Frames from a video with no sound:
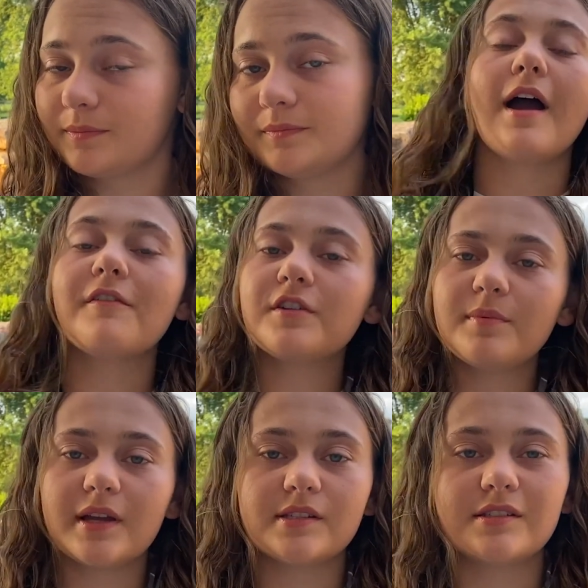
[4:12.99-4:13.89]
After it
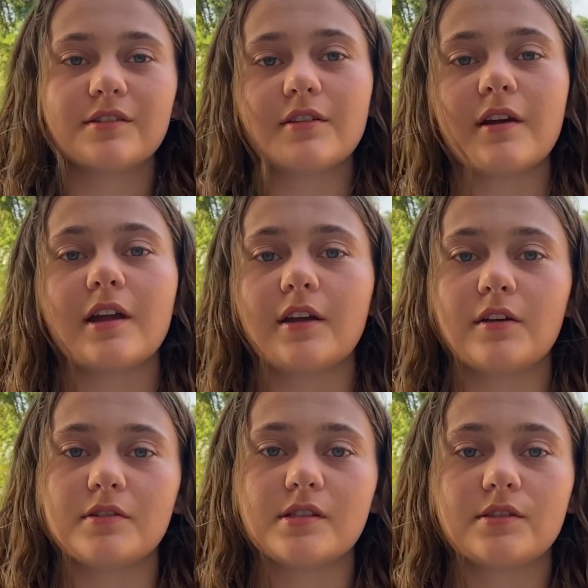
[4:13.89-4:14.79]
passes through there, it
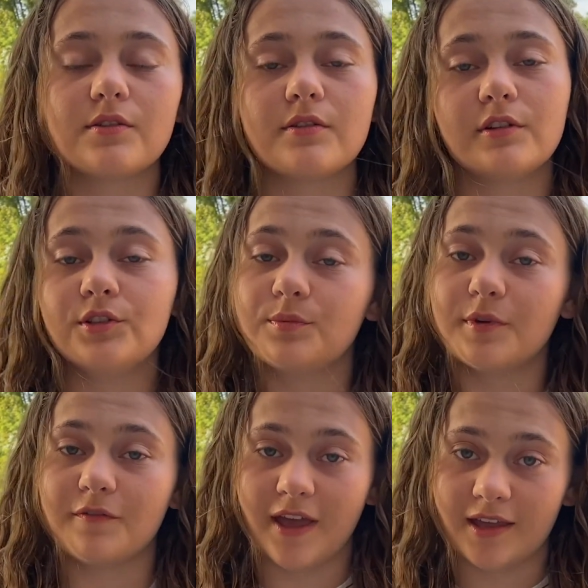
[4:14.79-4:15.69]
goes through the loop
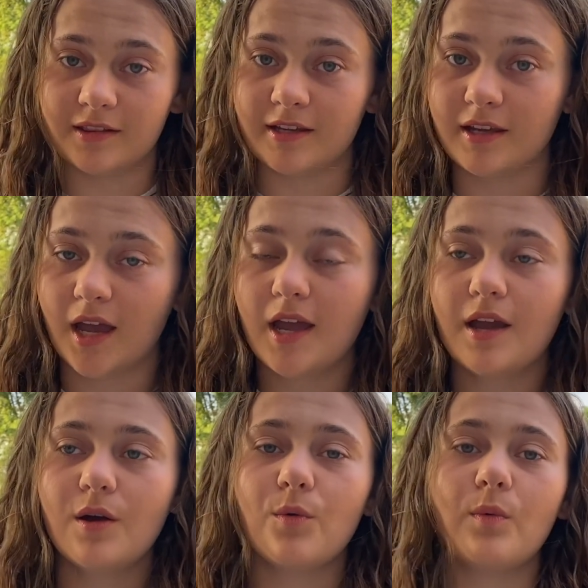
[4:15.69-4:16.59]
of Henle,
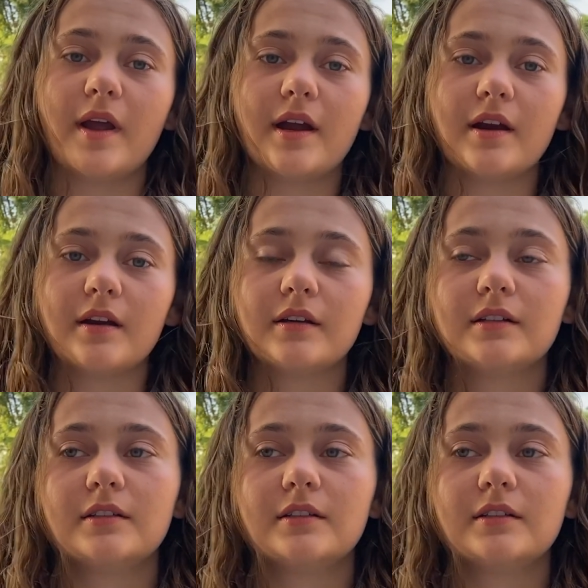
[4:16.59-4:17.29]
where